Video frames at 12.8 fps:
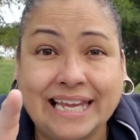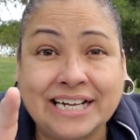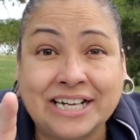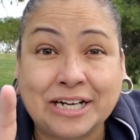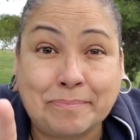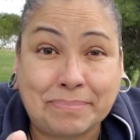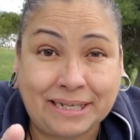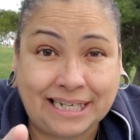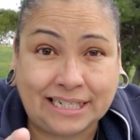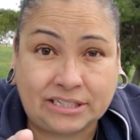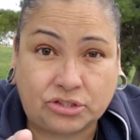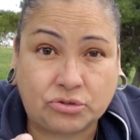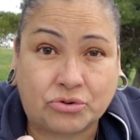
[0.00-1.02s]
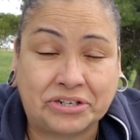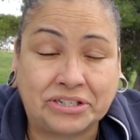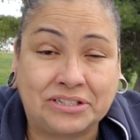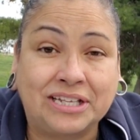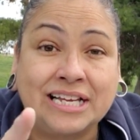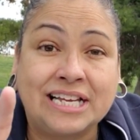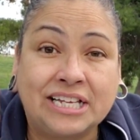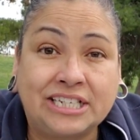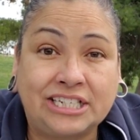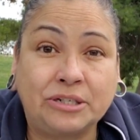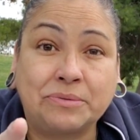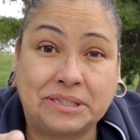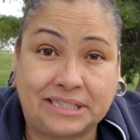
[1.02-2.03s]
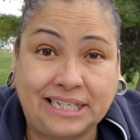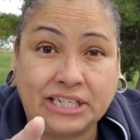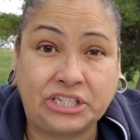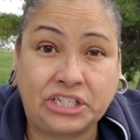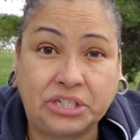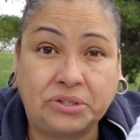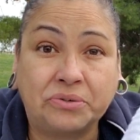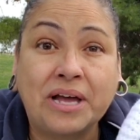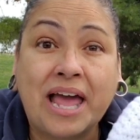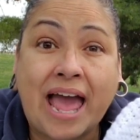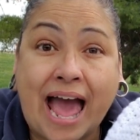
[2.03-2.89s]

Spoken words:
In her beanie tutorial, she will teach you